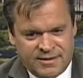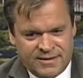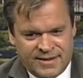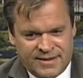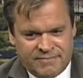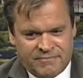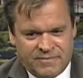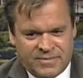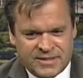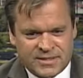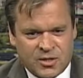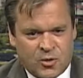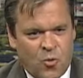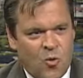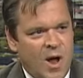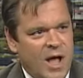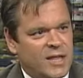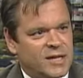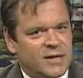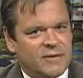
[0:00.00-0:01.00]
and it's a
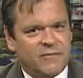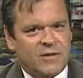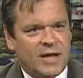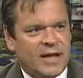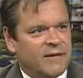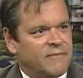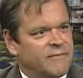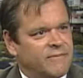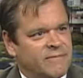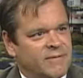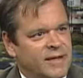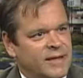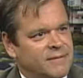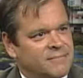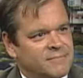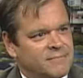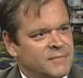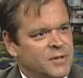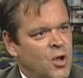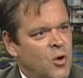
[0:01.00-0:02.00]
quality of life like
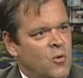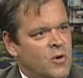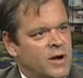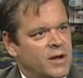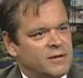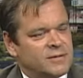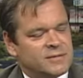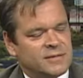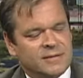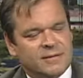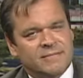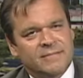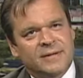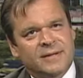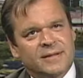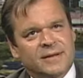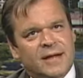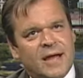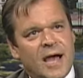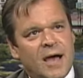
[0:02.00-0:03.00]
nowhere else in the,
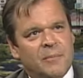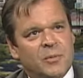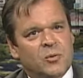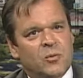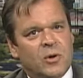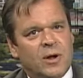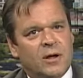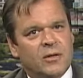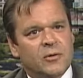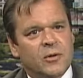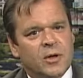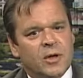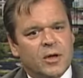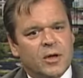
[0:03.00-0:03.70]
in the Commonwealth.